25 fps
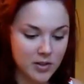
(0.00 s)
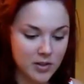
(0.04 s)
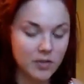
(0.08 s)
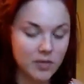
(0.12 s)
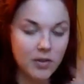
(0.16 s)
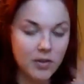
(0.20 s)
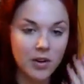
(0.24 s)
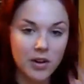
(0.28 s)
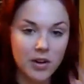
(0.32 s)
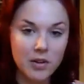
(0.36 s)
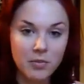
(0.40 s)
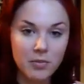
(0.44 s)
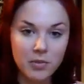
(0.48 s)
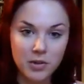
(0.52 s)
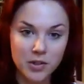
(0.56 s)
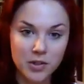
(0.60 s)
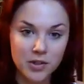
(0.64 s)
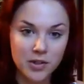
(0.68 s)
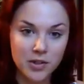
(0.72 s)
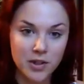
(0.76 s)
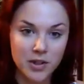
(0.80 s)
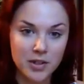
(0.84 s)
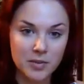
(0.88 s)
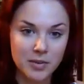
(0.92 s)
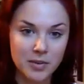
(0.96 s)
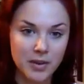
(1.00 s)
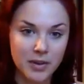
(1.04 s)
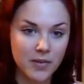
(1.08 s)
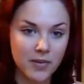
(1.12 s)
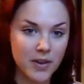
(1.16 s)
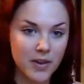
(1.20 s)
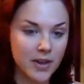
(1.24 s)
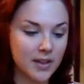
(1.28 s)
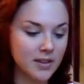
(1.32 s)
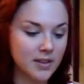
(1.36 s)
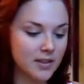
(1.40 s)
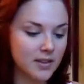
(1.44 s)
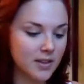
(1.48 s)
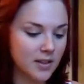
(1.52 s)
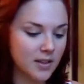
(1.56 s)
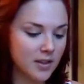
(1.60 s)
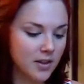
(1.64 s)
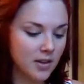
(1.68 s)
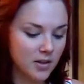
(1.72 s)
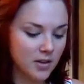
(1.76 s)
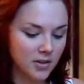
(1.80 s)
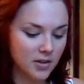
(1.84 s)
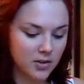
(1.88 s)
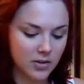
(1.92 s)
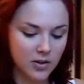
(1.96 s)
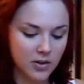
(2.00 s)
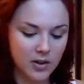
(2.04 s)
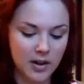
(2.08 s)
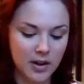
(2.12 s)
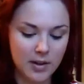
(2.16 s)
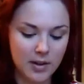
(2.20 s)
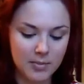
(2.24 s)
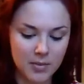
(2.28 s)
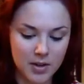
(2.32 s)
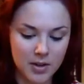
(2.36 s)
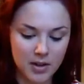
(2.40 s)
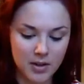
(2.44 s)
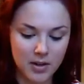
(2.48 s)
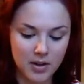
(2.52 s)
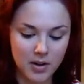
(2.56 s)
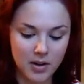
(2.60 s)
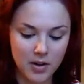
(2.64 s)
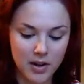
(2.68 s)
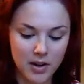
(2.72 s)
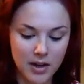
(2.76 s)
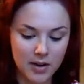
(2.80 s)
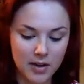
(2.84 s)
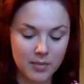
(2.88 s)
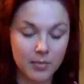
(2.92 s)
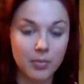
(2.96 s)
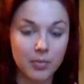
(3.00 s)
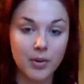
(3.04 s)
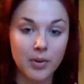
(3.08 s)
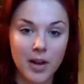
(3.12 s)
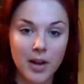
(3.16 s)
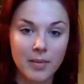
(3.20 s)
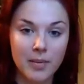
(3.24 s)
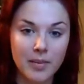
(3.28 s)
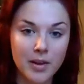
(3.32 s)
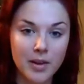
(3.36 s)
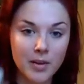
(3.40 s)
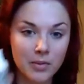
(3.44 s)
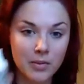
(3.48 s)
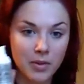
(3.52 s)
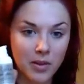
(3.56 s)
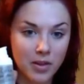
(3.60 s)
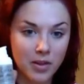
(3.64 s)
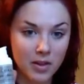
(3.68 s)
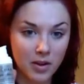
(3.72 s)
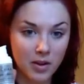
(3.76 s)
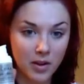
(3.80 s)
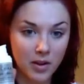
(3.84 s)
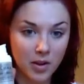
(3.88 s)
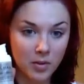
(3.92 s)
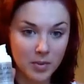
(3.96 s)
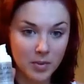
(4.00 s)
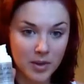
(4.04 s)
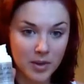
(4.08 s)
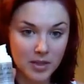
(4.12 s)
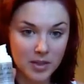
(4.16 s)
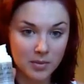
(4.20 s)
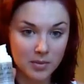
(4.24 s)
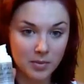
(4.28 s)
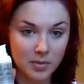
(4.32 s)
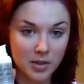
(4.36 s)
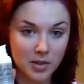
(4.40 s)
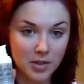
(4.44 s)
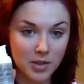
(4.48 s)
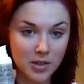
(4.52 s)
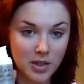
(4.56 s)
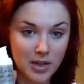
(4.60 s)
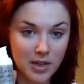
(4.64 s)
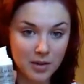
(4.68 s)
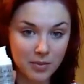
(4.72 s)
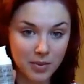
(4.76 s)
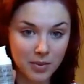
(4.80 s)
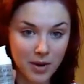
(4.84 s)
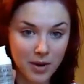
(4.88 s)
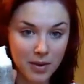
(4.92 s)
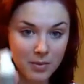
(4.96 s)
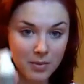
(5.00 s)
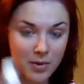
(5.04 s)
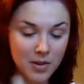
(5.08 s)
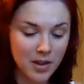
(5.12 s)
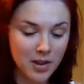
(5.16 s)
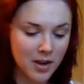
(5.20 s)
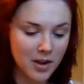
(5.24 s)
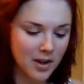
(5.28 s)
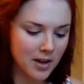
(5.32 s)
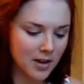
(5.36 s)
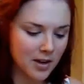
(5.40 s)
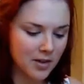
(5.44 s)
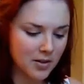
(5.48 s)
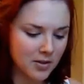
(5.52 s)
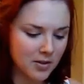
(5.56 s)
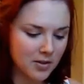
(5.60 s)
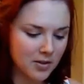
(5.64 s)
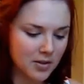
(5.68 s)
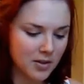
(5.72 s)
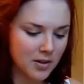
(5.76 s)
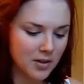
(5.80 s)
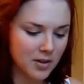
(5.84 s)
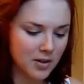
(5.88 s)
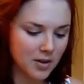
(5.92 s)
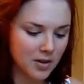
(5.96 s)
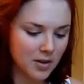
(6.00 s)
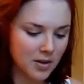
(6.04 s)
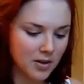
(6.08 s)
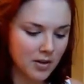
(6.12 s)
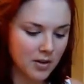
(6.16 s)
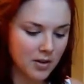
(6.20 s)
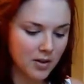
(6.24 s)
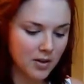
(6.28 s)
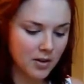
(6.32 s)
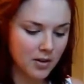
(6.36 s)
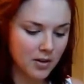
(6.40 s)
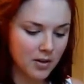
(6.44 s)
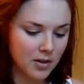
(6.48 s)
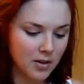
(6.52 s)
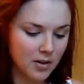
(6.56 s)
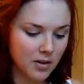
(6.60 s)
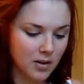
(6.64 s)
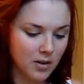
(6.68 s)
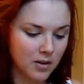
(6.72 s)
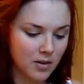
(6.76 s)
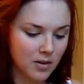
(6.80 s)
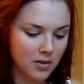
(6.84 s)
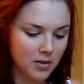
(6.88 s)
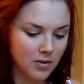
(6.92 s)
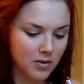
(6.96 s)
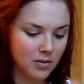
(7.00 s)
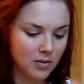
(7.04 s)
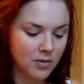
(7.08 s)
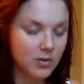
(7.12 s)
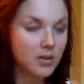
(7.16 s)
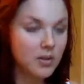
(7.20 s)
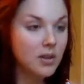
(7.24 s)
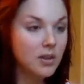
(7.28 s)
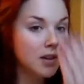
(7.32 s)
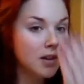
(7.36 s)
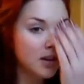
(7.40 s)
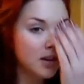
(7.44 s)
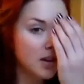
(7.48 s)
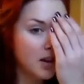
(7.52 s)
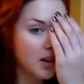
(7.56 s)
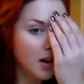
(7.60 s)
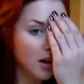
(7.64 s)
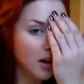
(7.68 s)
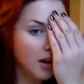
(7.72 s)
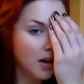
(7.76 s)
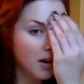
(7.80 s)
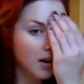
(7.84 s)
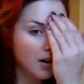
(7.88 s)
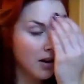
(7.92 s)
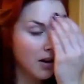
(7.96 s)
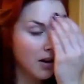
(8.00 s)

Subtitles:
I've already moisturized my face, so I'm going to go ahead and prime it with the Almay Smart Shade primer that I use. And you only need